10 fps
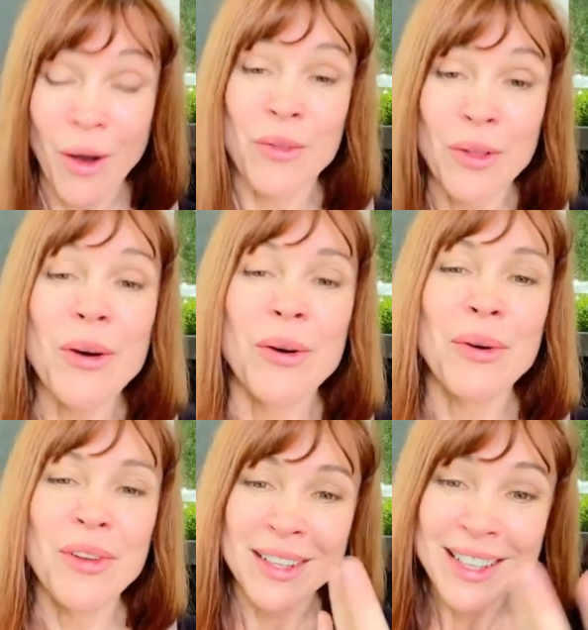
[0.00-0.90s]

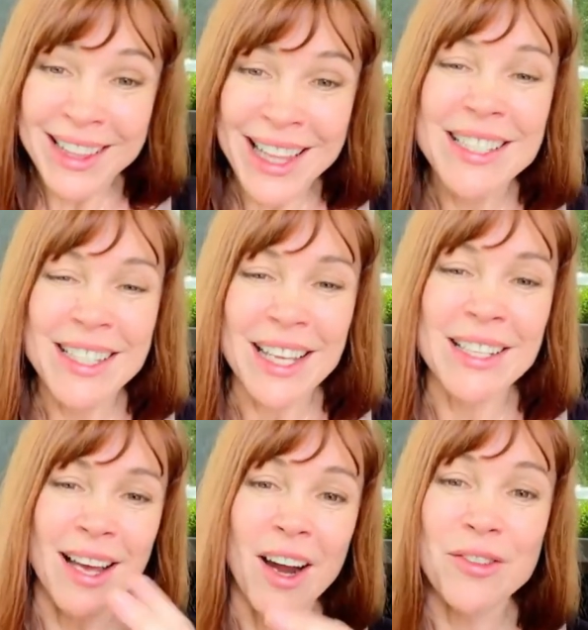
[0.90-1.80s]
Although these
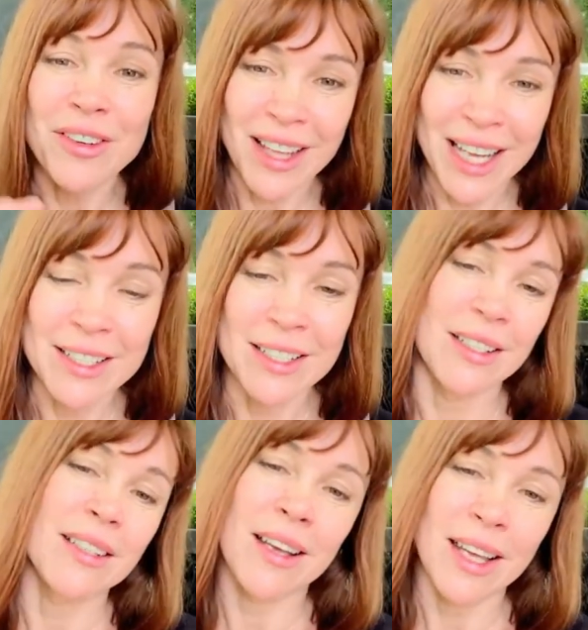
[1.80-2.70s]
things are
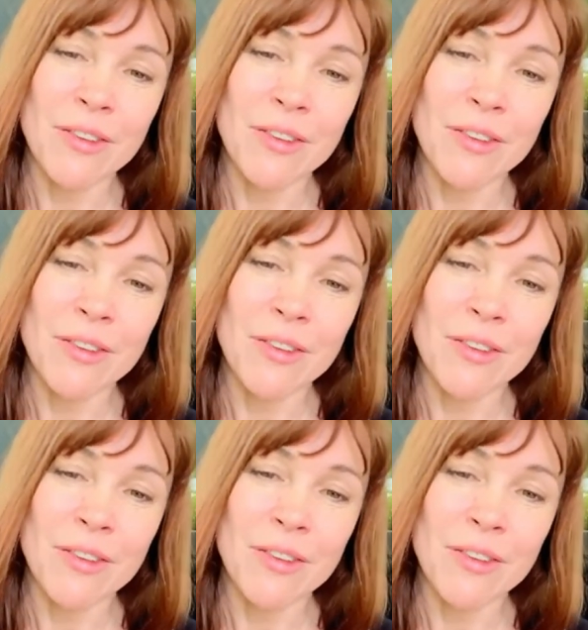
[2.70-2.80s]
related.